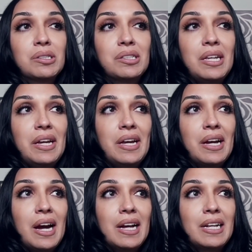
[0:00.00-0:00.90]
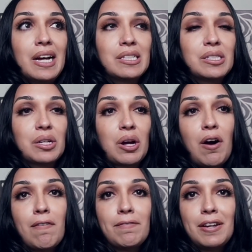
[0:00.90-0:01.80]
the, I guess, the
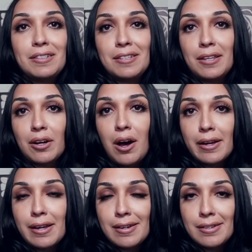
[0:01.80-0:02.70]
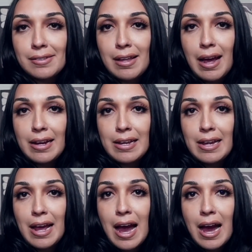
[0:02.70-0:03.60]
confidence and the cockiness that
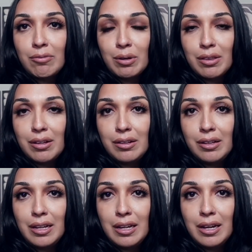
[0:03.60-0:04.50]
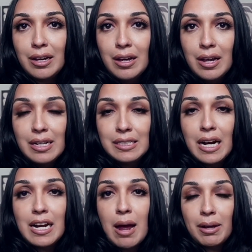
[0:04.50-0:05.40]
he had within the
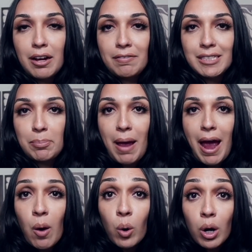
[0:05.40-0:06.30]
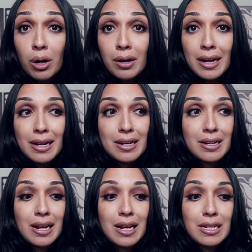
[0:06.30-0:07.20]
dynamic of his power in
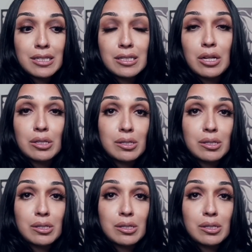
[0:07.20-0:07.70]
his